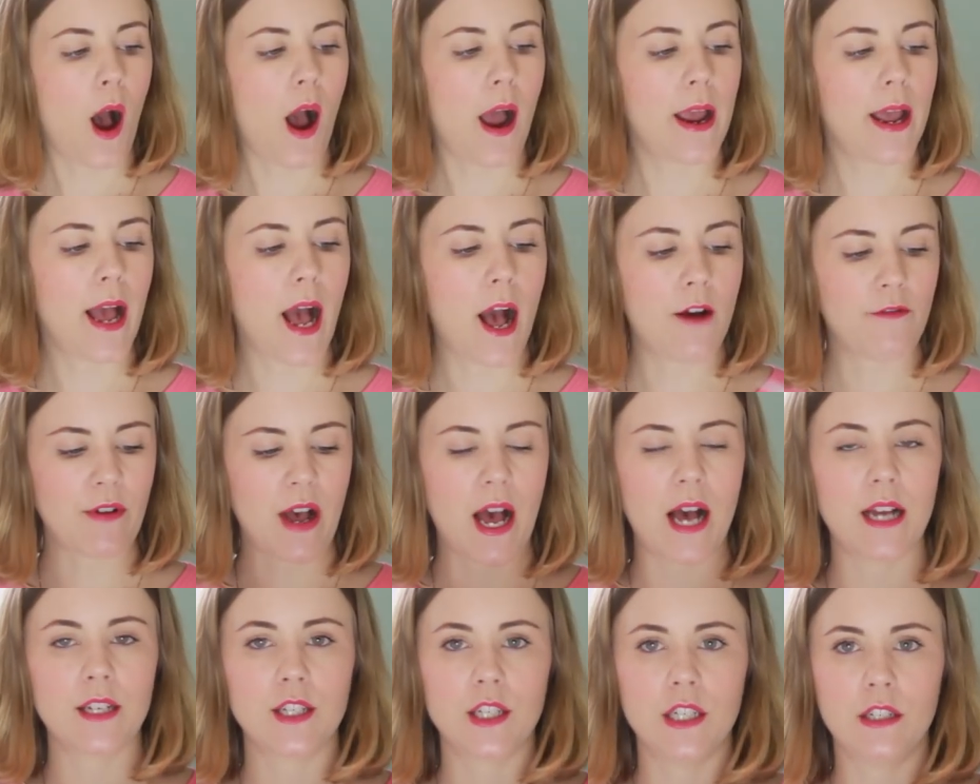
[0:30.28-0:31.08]
I have
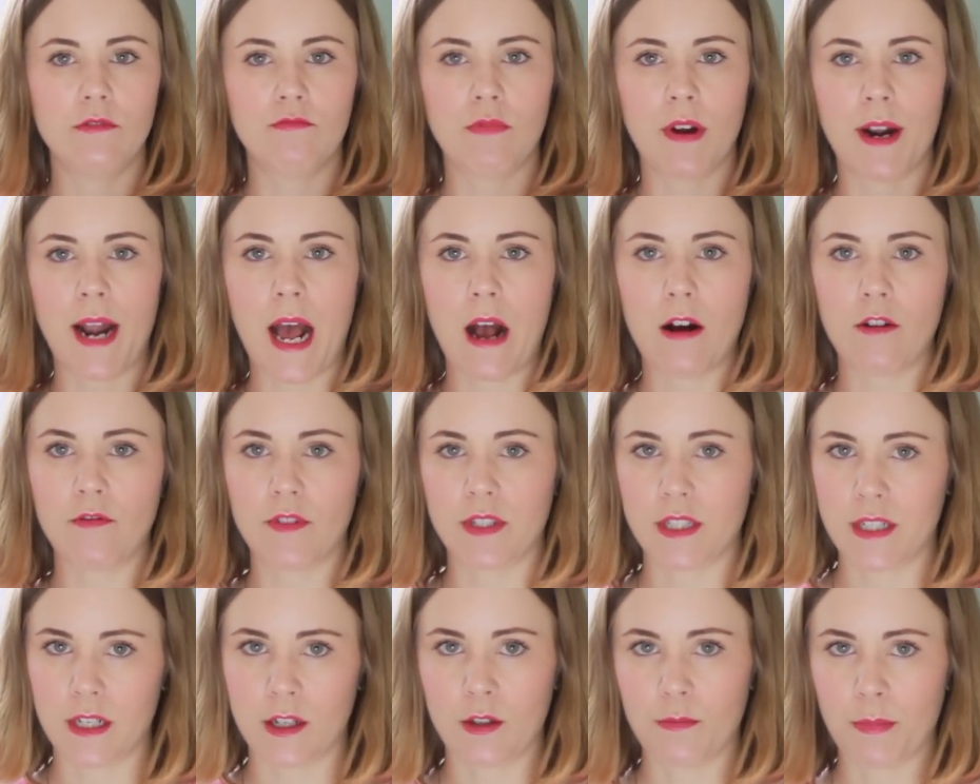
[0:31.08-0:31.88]
actually run out of
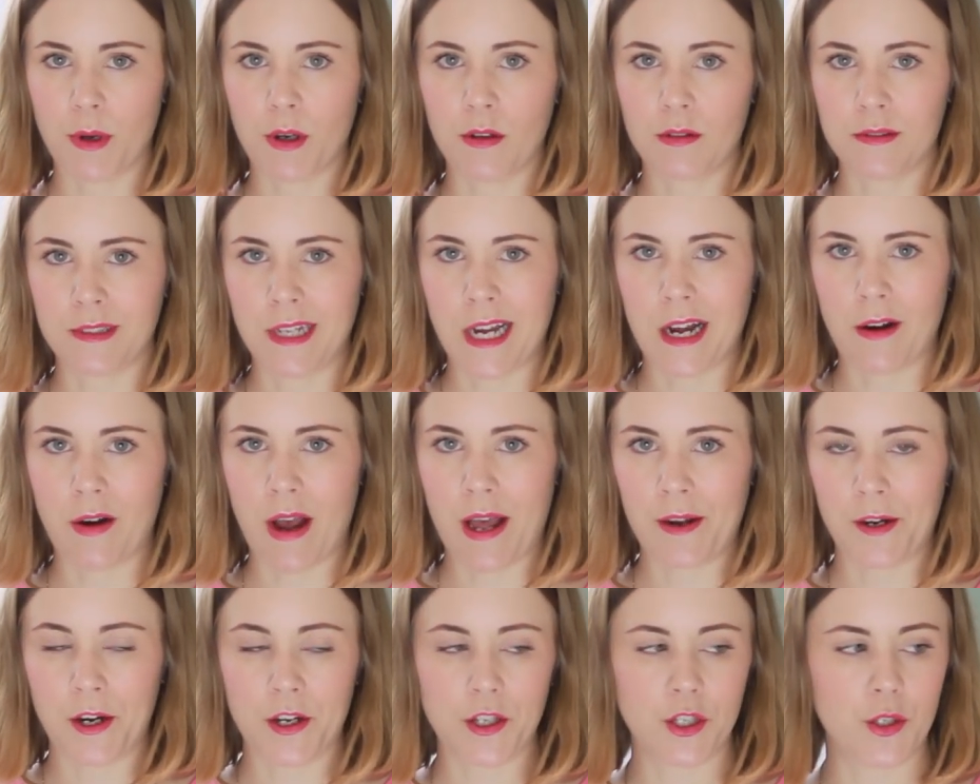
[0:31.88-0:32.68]
this little bottle now
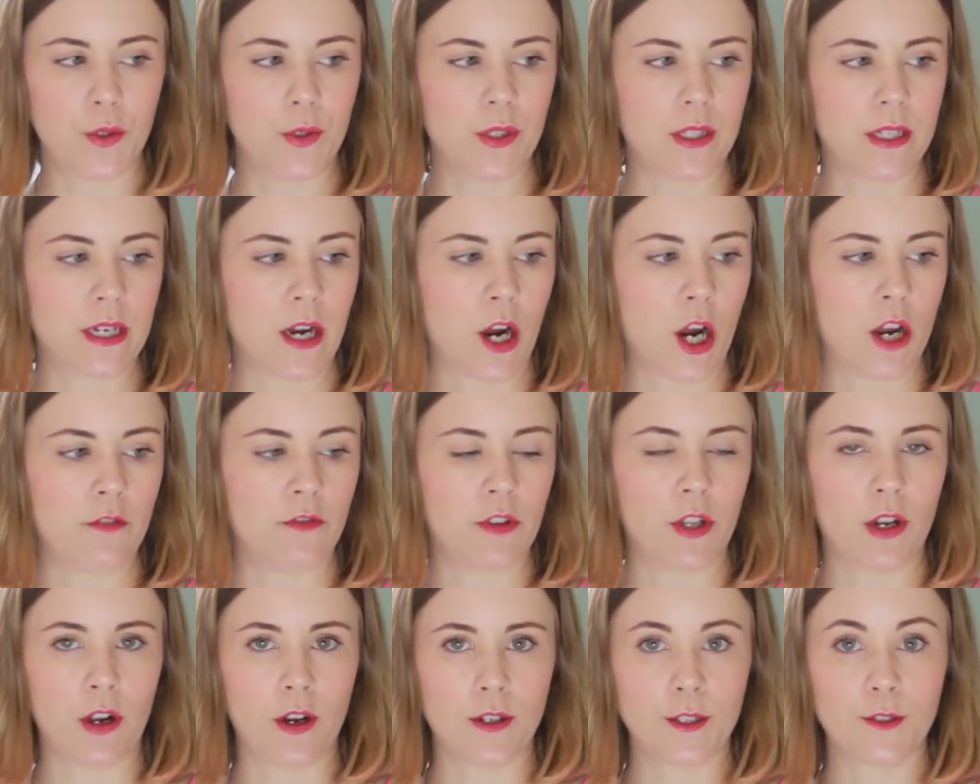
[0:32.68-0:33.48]
and I used it
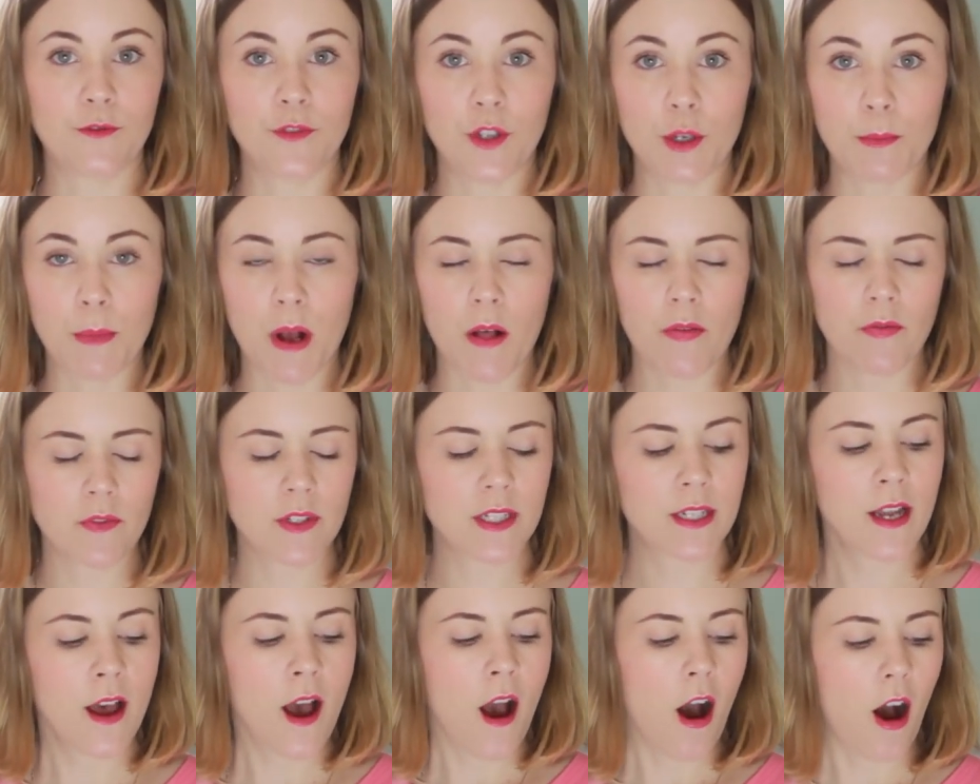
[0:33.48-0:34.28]
over the last few
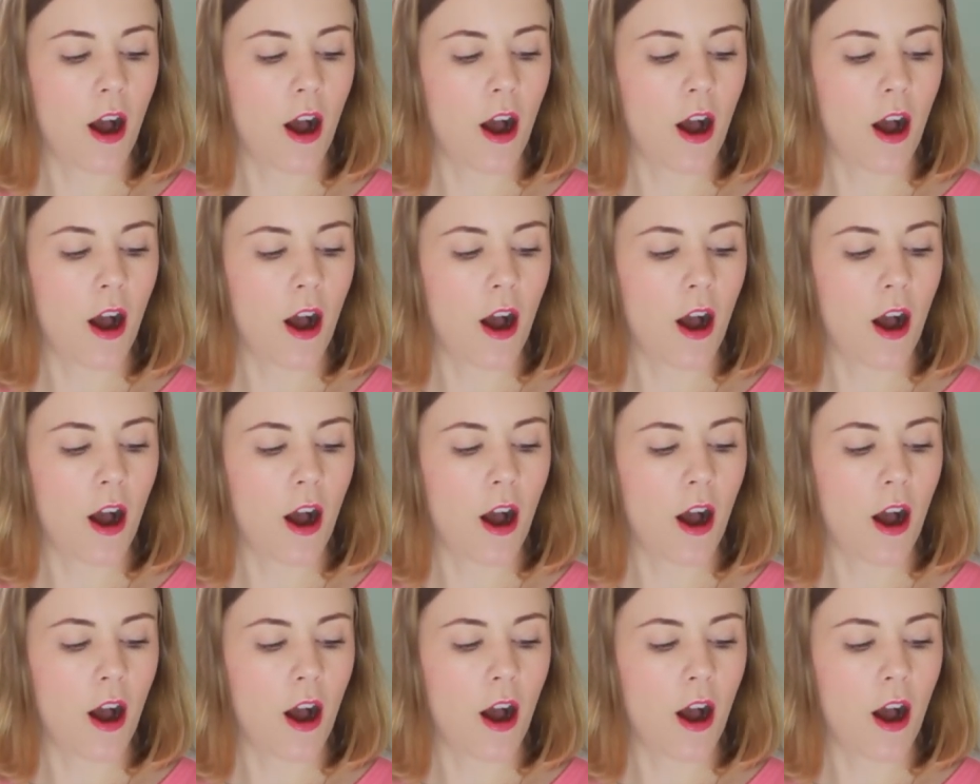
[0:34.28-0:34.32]
months.